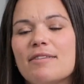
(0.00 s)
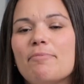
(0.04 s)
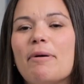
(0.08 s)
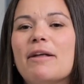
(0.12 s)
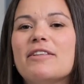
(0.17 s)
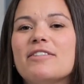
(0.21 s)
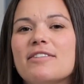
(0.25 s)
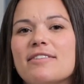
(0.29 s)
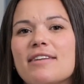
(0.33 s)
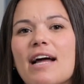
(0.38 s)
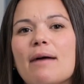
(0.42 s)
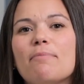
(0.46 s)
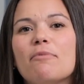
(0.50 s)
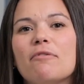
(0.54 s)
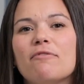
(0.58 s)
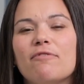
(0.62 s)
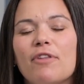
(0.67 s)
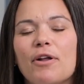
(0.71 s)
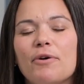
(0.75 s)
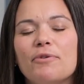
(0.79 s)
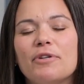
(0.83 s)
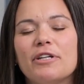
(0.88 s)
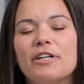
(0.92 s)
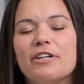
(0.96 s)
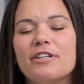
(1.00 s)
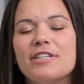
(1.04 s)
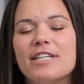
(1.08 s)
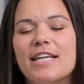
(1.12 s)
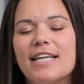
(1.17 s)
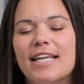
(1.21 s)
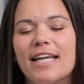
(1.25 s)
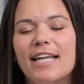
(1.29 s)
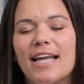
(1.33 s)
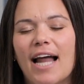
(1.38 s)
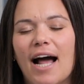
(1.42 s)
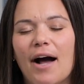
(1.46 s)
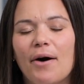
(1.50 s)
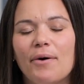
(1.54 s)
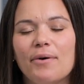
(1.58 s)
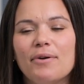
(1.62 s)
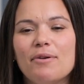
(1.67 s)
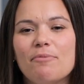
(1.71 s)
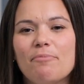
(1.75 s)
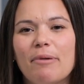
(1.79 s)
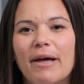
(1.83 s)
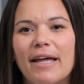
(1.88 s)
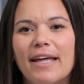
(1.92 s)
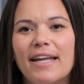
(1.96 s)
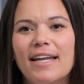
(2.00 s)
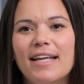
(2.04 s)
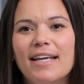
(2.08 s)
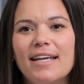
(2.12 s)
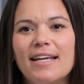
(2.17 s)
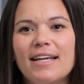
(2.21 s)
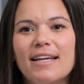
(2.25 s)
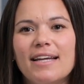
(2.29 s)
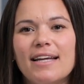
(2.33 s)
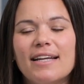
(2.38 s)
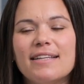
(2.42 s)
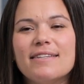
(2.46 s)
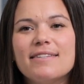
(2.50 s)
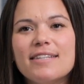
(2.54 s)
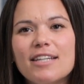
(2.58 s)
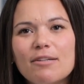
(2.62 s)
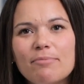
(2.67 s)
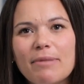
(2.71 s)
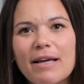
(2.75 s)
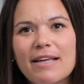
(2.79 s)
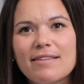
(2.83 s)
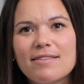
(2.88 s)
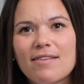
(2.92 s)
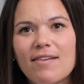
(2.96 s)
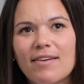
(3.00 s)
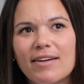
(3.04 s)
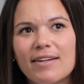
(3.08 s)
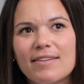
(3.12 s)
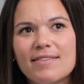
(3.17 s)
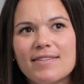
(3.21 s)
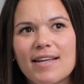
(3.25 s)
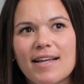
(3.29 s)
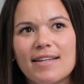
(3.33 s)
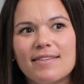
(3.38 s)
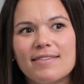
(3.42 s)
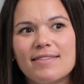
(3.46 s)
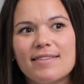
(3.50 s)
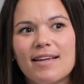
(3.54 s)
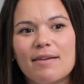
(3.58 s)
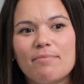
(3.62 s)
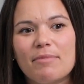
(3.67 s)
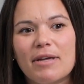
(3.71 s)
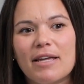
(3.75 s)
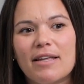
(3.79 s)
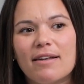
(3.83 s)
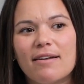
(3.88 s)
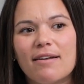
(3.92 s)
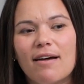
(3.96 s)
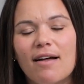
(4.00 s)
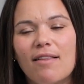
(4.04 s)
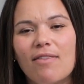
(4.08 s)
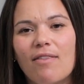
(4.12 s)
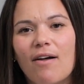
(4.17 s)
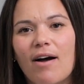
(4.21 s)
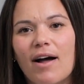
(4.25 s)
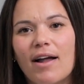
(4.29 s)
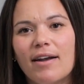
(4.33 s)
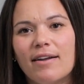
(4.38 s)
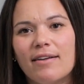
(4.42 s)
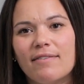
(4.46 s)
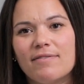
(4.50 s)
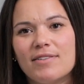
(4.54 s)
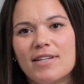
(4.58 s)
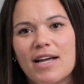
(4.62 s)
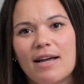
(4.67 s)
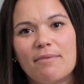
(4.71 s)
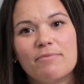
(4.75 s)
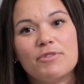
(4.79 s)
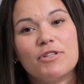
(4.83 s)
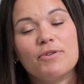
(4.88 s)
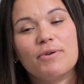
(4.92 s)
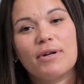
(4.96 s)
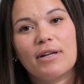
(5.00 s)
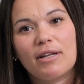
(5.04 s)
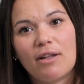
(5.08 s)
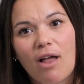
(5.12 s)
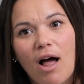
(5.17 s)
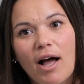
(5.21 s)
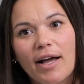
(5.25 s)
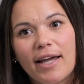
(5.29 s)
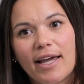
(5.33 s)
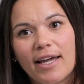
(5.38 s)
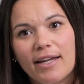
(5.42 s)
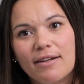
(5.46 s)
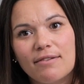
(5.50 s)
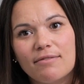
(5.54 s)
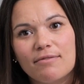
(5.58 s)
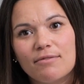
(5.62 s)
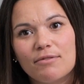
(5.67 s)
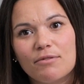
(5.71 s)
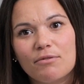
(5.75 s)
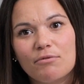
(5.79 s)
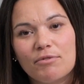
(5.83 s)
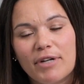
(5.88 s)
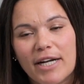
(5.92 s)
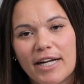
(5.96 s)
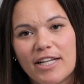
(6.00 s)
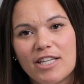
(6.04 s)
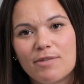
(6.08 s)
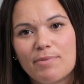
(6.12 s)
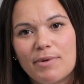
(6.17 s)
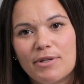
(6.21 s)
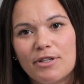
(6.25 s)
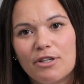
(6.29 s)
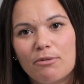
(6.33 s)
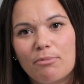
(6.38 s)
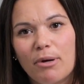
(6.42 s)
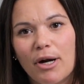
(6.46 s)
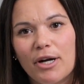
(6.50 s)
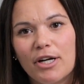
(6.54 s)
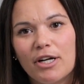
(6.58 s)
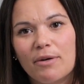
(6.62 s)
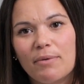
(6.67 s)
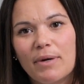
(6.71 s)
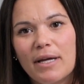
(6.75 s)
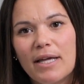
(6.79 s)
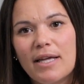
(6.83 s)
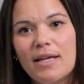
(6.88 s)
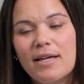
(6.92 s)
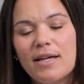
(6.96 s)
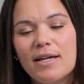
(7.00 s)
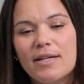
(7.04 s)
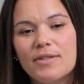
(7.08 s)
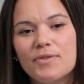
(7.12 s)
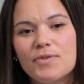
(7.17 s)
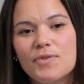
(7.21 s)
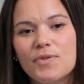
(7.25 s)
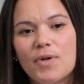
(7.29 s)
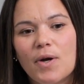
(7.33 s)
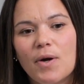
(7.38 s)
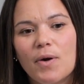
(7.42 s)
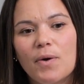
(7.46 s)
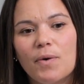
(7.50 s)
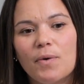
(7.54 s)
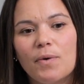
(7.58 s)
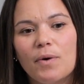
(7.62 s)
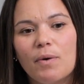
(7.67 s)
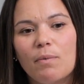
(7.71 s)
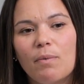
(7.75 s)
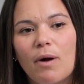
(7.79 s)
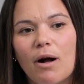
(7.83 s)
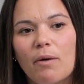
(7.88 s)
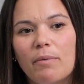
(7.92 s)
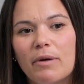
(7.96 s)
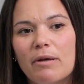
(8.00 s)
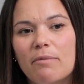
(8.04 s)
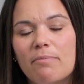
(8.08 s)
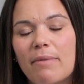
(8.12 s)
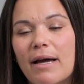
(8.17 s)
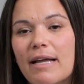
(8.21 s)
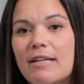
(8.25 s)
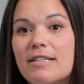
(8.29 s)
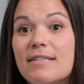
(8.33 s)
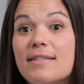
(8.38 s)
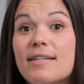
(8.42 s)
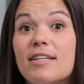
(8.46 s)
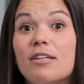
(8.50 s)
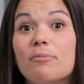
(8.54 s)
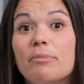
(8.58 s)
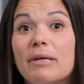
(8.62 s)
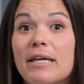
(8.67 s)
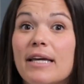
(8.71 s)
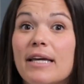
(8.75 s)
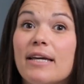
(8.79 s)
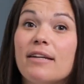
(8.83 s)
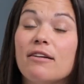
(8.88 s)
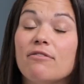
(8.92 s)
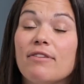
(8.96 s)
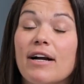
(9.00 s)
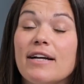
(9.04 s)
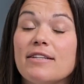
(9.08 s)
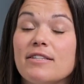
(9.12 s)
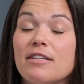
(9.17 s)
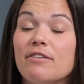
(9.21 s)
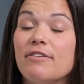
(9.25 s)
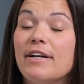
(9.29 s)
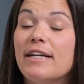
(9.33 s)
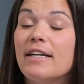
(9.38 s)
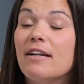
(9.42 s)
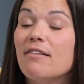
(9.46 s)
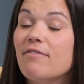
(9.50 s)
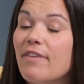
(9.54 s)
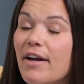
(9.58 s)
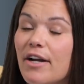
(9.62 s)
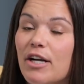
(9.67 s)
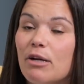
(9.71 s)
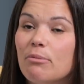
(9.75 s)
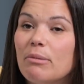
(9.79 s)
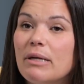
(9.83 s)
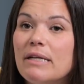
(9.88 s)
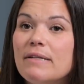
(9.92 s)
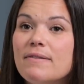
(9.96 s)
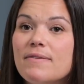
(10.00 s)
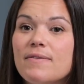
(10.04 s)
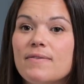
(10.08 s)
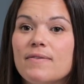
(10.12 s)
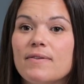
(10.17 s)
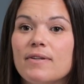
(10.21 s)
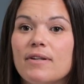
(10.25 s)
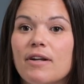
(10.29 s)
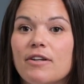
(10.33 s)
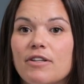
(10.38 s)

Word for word: it depends the type of loan that you're taking out, but it still makes a lot of sense. I mean, a lot of times you can lock in rates when you're borrowing, and so while we might still be in a rising rate environment, you